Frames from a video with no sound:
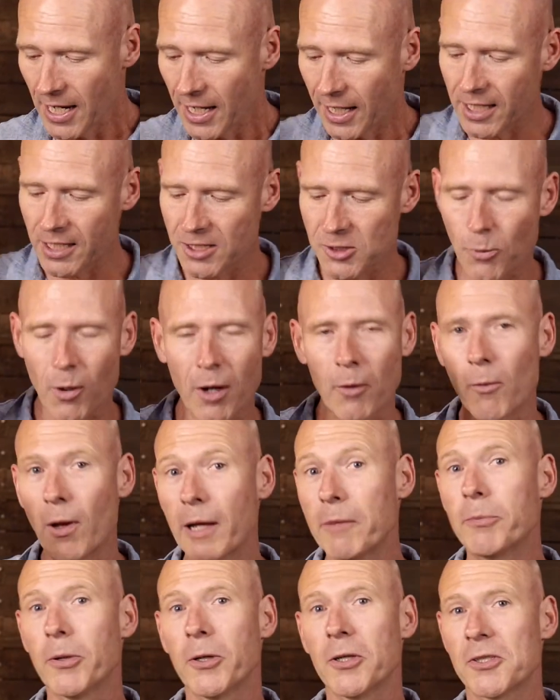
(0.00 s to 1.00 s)
here's what
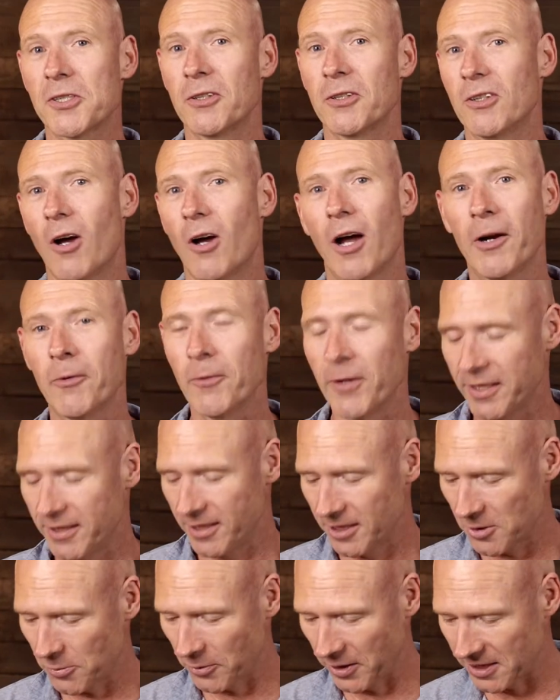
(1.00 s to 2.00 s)
one person I read
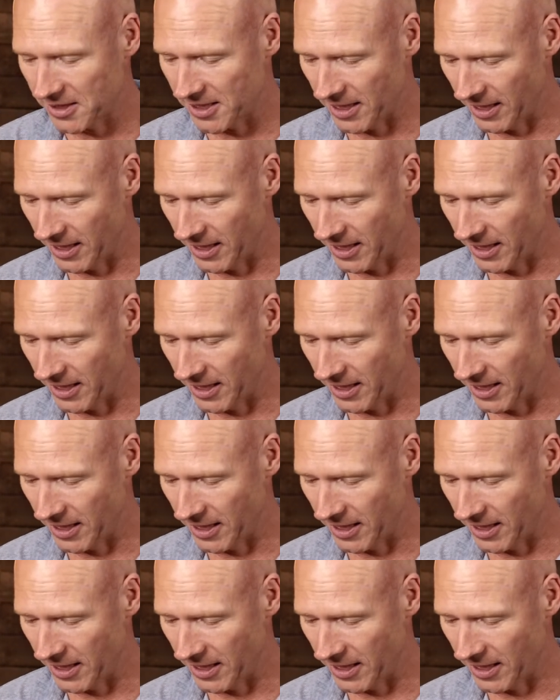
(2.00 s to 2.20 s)
this week